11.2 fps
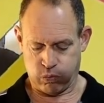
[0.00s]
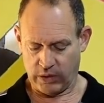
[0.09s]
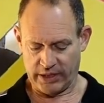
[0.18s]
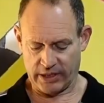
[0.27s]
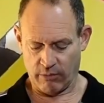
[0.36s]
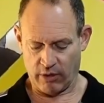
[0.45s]

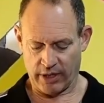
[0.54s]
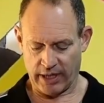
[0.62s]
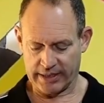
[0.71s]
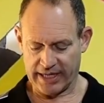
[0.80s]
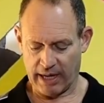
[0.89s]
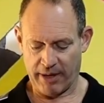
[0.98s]
Listen, what can I
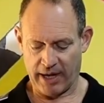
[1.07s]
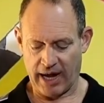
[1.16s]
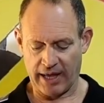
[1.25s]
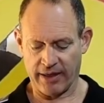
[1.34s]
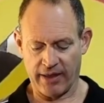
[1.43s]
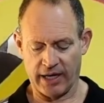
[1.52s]
say about it?
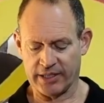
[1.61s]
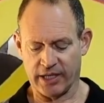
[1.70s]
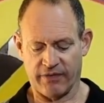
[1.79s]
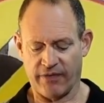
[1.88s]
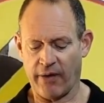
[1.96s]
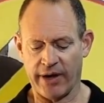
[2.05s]
Other than that, listen,
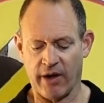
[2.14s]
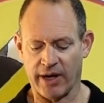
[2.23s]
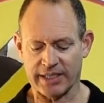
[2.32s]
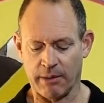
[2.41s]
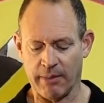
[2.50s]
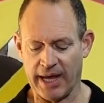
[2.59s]
it's very
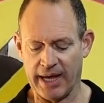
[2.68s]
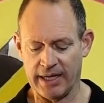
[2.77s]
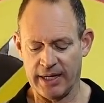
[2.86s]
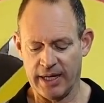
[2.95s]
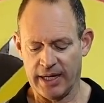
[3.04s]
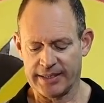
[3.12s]
nicely made.
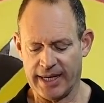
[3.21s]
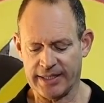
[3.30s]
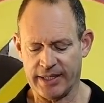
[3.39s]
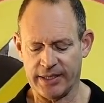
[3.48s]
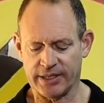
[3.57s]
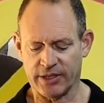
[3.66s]
It's
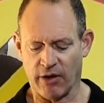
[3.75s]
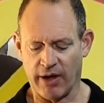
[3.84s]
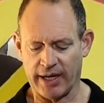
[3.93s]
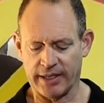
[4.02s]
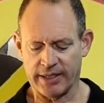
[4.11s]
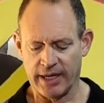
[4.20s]
actually
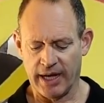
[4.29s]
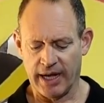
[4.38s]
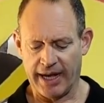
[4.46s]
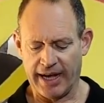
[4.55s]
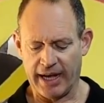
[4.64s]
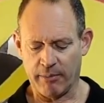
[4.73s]
designed
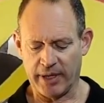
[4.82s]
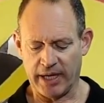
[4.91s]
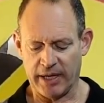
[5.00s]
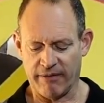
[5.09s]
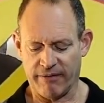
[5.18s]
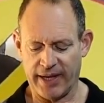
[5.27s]

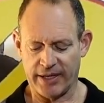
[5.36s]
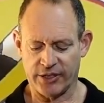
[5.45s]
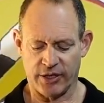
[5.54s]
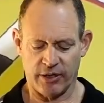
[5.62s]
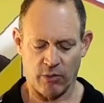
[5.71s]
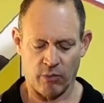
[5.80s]
in a
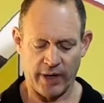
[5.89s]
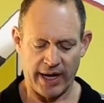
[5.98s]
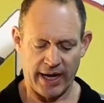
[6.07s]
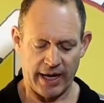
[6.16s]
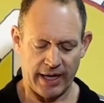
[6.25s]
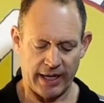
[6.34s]
fashion
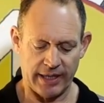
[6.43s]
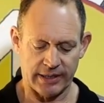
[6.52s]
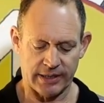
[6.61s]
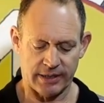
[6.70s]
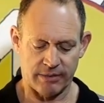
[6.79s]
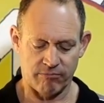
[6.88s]
where
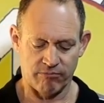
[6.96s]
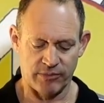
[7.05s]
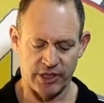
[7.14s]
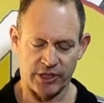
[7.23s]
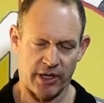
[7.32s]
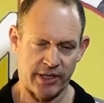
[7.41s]
it's
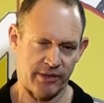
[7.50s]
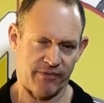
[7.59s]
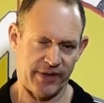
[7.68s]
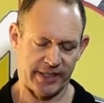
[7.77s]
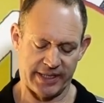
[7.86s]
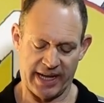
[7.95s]
designed to
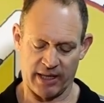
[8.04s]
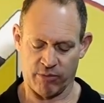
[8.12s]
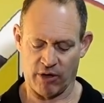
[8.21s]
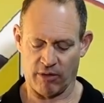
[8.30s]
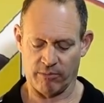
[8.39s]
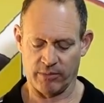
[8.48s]
fix another
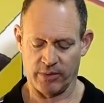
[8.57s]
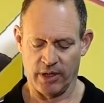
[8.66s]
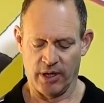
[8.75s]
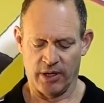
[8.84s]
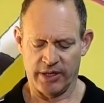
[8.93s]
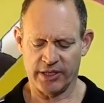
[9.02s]
problem.
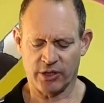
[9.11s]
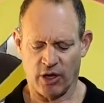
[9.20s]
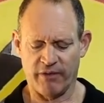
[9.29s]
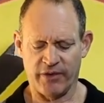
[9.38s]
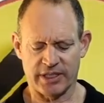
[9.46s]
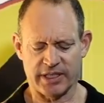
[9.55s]
This
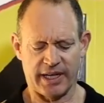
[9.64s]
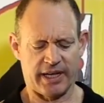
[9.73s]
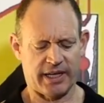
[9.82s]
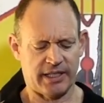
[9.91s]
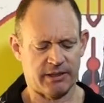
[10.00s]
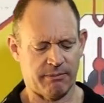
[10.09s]

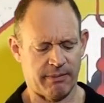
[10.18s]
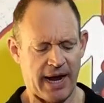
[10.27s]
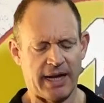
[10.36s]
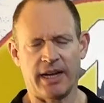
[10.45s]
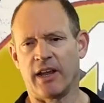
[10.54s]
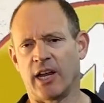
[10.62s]
obviously is
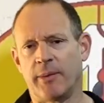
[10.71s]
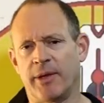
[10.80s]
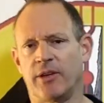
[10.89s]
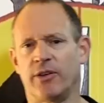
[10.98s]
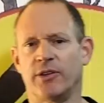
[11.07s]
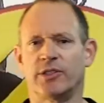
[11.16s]
mainly going to be
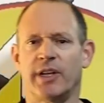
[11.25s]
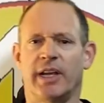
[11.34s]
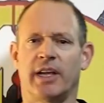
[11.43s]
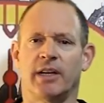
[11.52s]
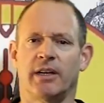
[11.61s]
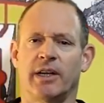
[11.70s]
used
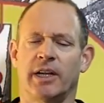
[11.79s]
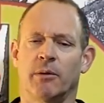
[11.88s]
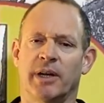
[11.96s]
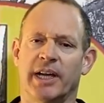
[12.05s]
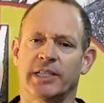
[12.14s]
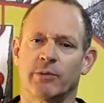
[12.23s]
in a
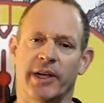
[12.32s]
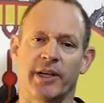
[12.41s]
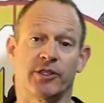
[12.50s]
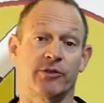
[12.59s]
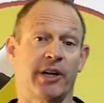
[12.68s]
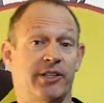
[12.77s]
place where
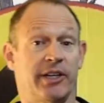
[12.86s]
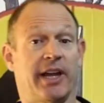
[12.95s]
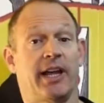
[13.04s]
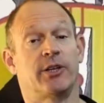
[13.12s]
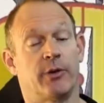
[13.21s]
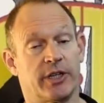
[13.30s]
you're stretching
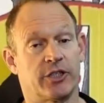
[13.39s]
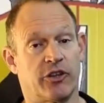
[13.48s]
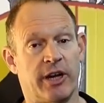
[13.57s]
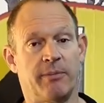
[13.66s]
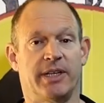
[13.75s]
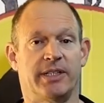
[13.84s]
out to
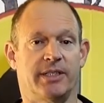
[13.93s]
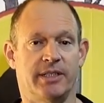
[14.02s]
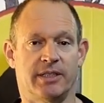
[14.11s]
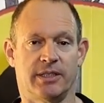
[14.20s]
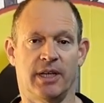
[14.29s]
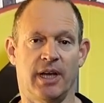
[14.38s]
extreme
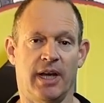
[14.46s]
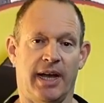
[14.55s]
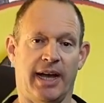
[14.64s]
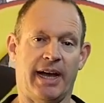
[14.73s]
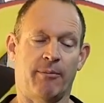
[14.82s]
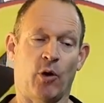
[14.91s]
distance,
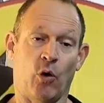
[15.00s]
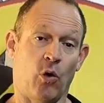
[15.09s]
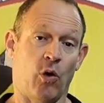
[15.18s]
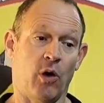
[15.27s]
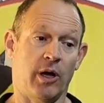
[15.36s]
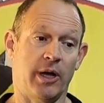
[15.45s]

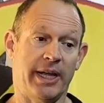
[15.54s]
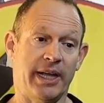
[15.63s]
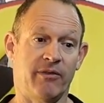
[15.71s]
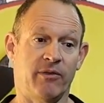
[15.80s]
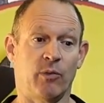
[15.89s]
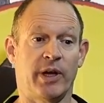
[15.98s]
or
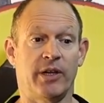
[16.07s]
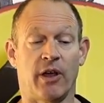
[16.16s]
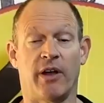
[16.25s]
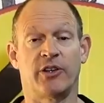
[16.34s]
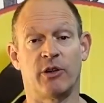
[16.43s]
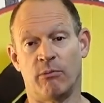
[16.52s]
even when you're
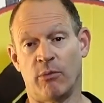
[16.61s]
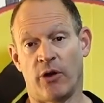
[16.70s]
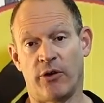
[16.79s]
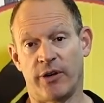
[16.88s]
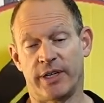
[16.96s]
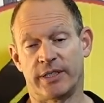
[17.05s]
going to
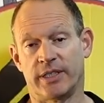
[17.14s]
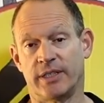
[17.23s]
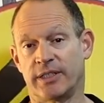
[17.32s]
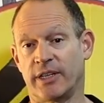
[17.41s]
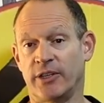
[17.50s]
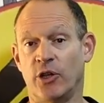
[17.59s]
moderate
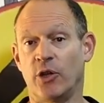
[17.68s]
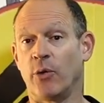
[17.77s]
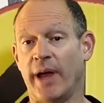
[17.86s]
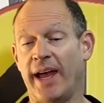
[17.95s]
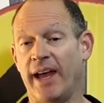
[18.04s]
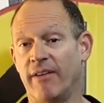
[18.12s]
distance and you
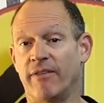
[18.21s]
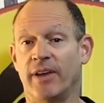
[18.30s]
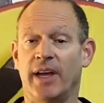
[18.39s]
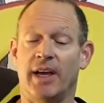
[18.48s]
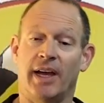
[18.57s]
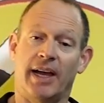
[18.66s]
have
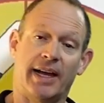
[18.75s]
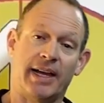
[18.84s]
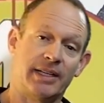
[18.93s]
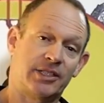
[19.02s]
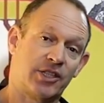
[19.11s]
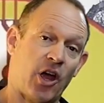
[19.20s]

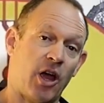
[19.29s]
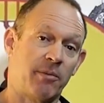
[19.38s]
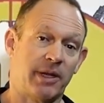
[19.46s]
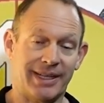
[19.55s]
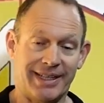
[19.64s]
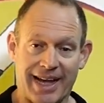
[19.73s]
a scope
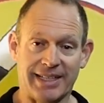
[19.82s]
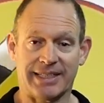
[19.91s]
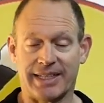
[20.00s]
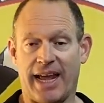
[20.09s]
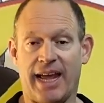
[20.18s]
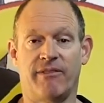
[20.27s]
that doesn't
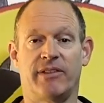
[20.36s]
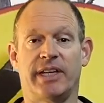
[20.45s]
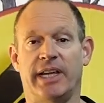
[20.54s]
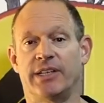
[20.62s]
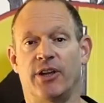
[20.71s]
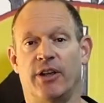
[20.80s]
have the
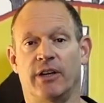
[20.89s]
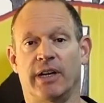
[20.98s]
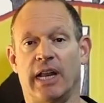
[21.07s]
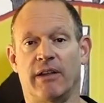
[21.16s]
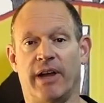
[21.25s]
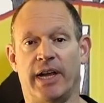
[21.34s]
internal
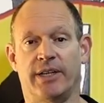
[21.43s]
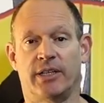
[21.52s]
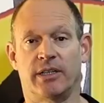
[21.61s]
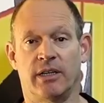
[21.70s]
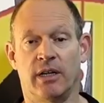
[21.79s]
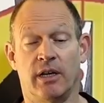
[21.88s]

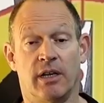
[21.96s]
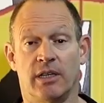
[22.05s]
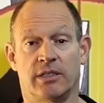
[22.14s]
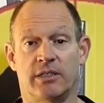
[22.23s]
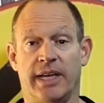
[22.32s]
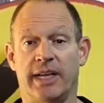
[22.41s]
elevation.
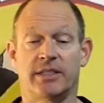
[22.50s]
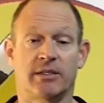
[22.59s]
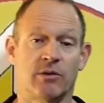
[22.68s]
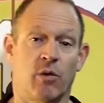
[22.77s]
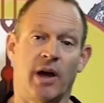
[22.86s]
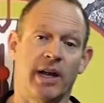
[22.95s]
There's
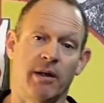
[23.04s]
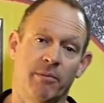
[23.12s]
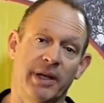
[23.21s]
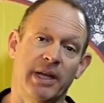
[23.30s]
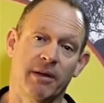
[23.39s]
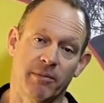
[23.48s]
quite a
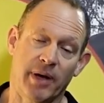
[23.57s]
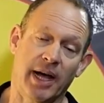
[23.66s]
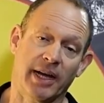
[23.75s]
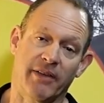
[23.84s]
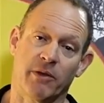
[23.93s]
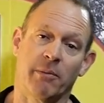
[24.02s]
big
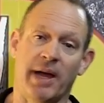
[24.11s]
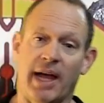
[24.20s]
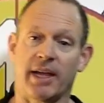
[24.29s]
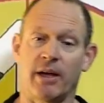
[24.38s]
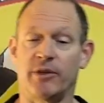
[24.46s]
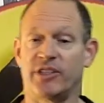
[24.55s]
hunk of the
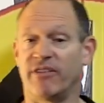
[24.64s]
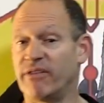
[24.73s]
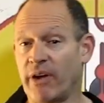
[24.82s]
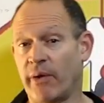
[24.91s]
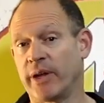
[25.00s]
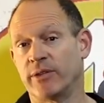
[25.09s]
market which are
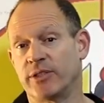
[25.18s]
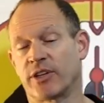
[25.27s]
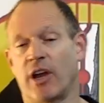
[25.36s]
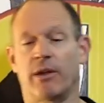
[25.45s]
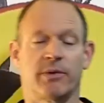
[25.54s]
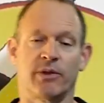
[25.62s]
very good
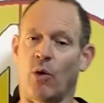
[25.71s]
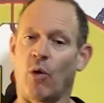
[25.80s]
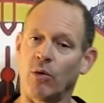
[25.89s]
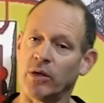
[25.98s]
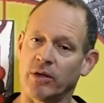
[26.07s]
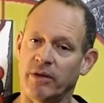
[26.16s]
scopes with
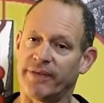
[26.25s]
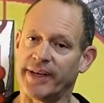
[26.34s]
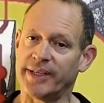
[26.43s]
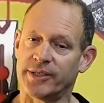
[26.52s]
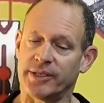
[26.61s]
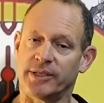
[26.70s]
all the good
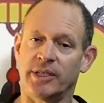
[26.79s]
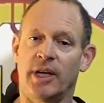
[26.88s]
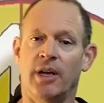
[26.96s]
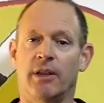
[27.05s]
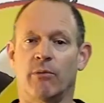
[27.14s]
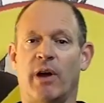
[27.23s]
features.
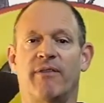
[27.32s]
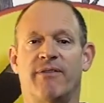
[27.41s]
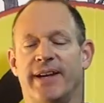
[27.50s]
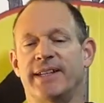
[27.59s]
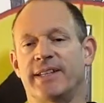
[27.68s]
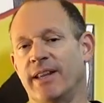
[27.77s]
The one
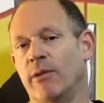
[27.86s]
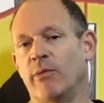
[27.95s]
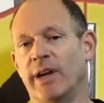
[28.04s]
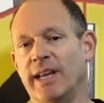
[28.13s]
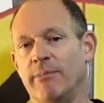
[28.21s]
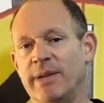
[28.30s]
feature they're
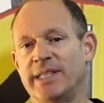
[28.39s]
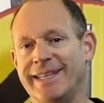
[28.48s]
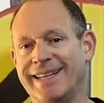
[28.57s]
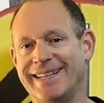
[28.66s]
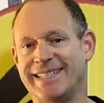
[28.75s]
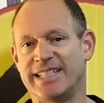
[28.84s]
really
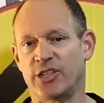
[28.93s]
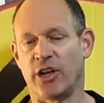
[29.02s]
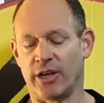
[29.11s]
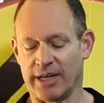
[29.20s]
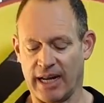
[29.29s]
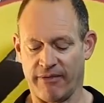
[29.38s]
missing is
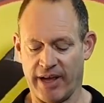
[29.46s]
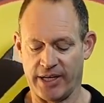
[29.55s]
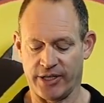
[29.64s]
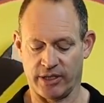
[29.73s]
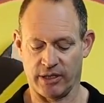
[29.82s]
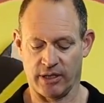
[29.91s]
internal
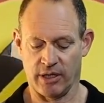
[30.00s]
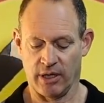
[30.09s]
elevation.